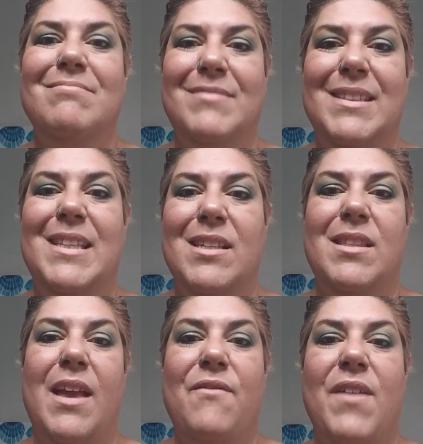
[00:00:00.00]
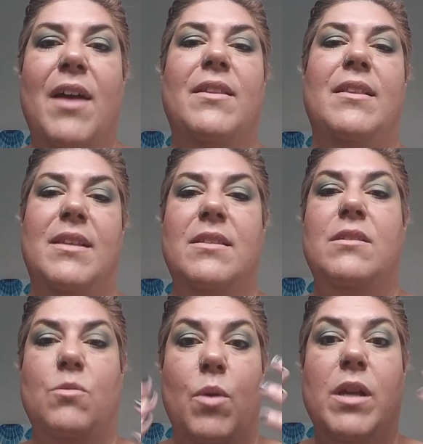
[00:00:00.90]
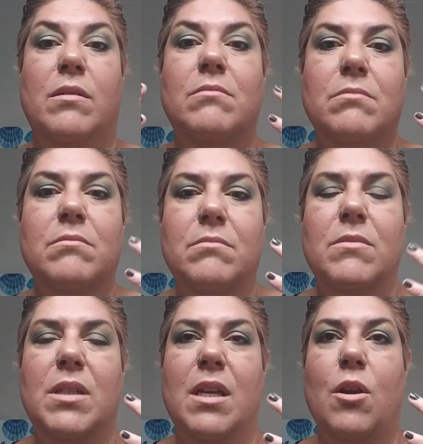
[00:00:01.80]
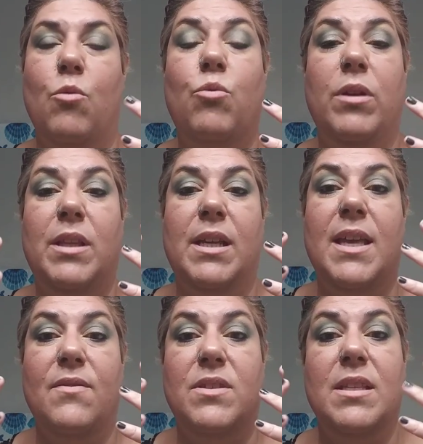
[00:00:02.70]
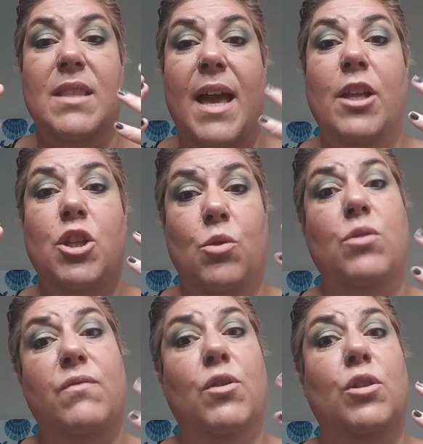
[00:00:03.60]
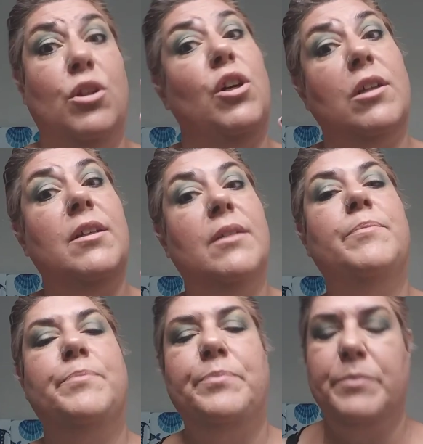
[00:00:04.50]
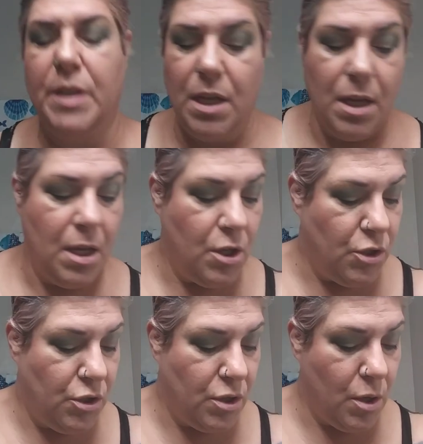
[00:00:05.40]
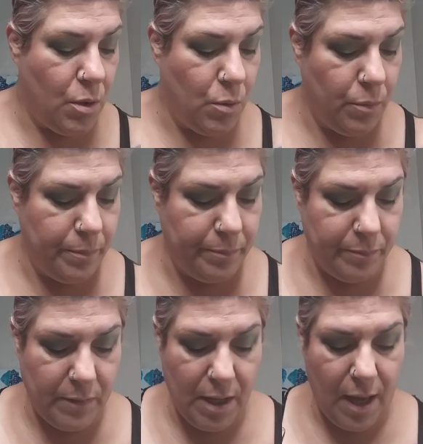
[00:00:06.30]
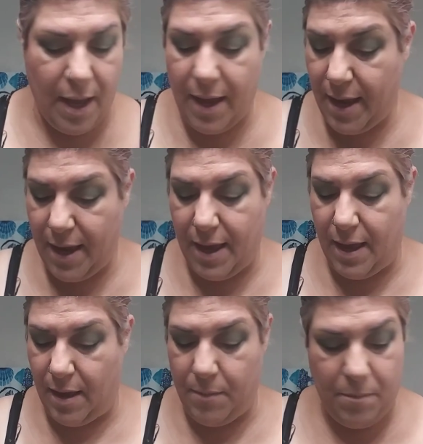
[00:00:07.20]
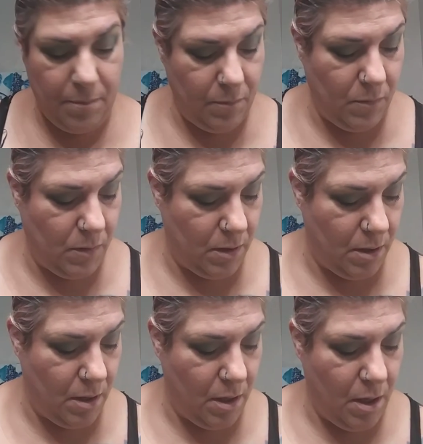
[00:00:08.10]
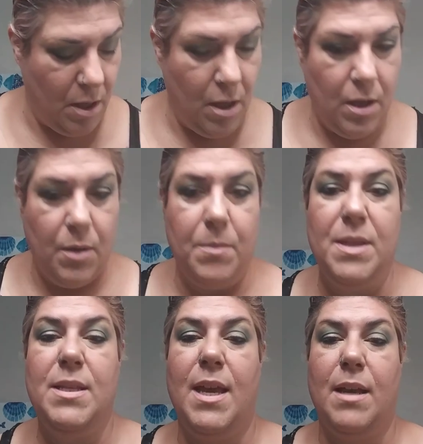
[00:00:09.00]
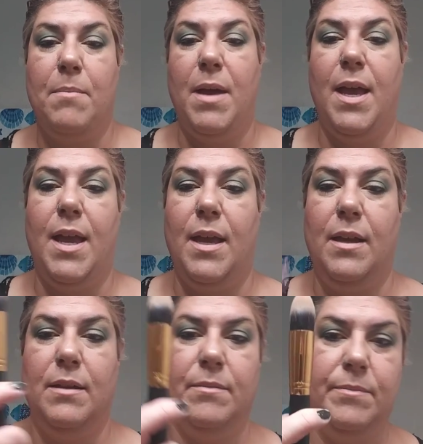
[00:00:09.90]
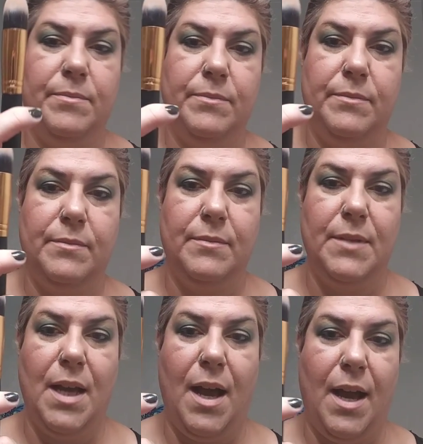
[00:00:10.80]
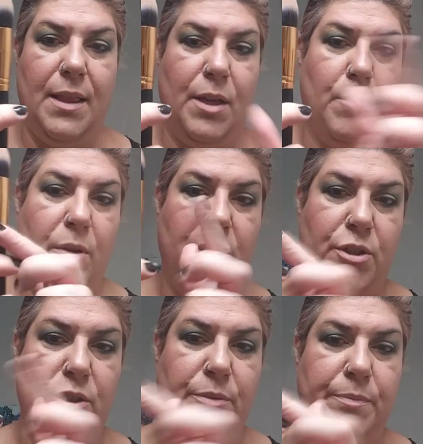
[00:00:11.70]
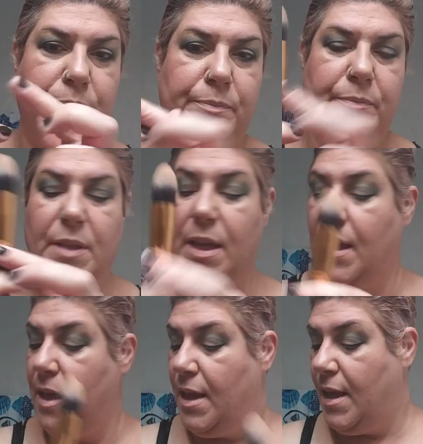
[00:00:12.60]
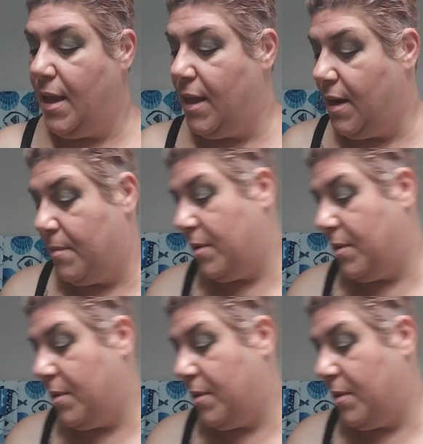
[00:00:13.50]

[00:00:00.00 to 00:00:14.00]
they found that this is what, you know, really gives that youthful look. So I am going to take my highlighter brush and I'm